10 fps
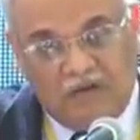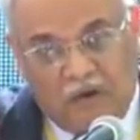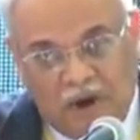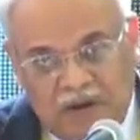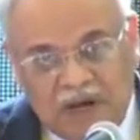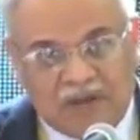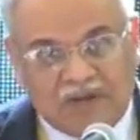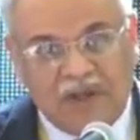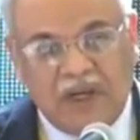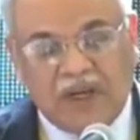For
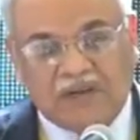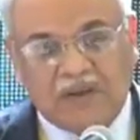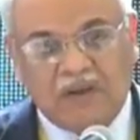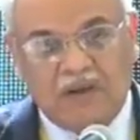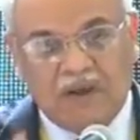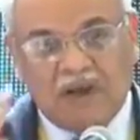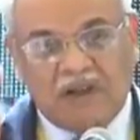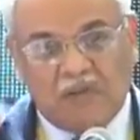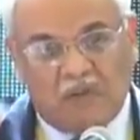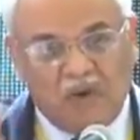reconciliation,
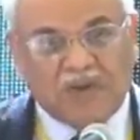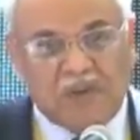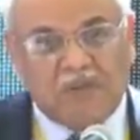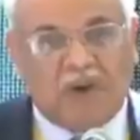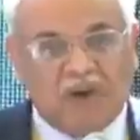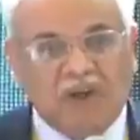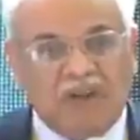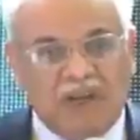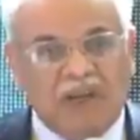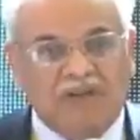the most
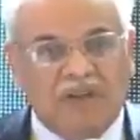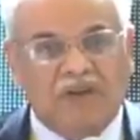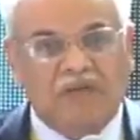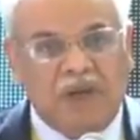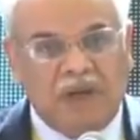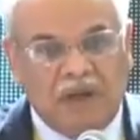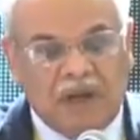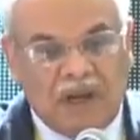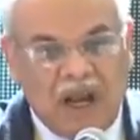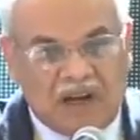important thing is that we
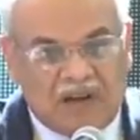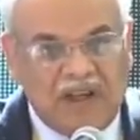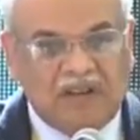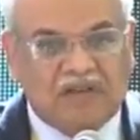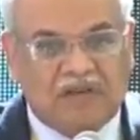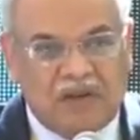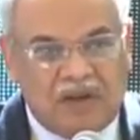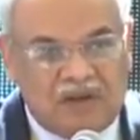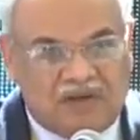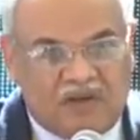at least
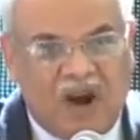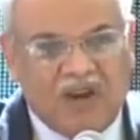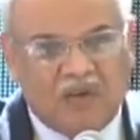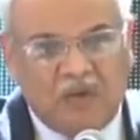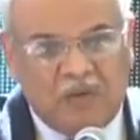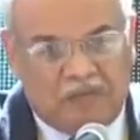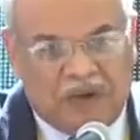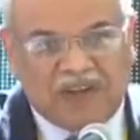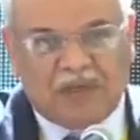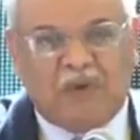try to
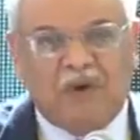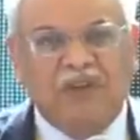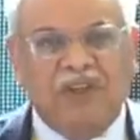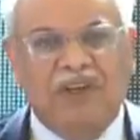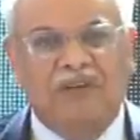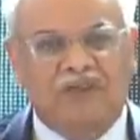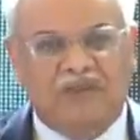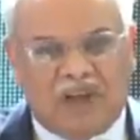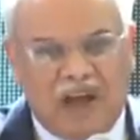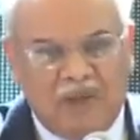impress upon
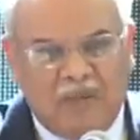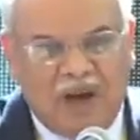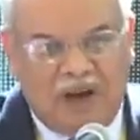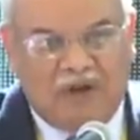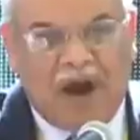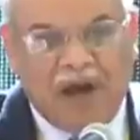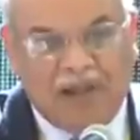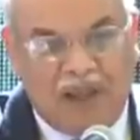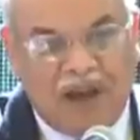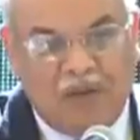these Taliban,
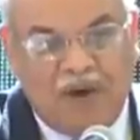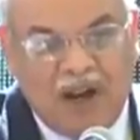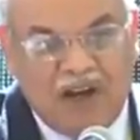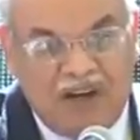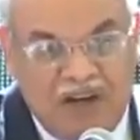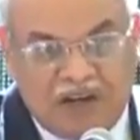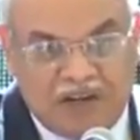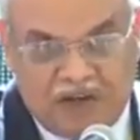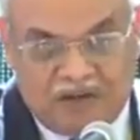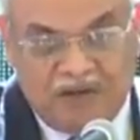Afghan Taliban
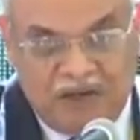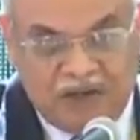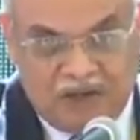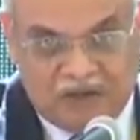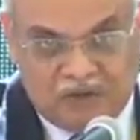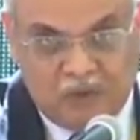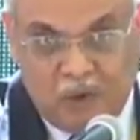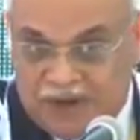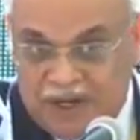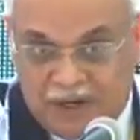leaders, leaders
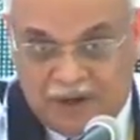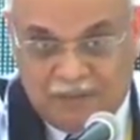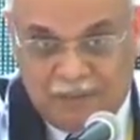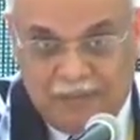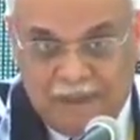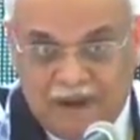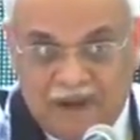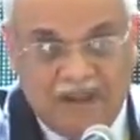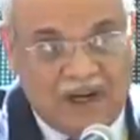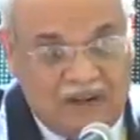who are here
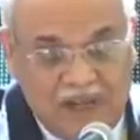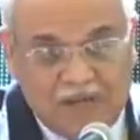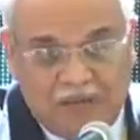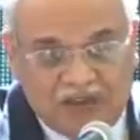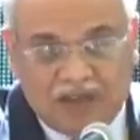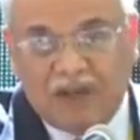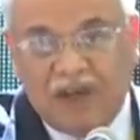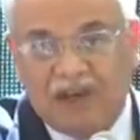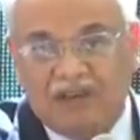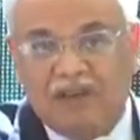that they must
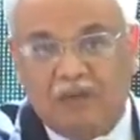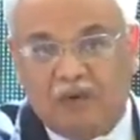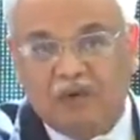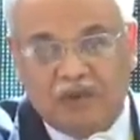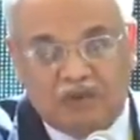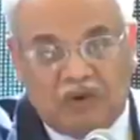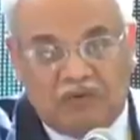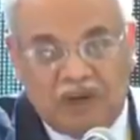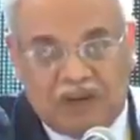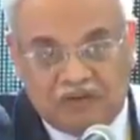engage in the process
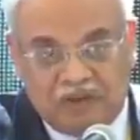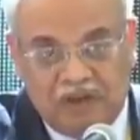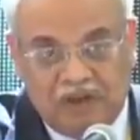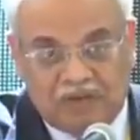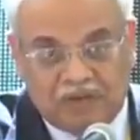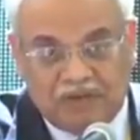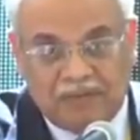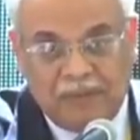of reconciliation.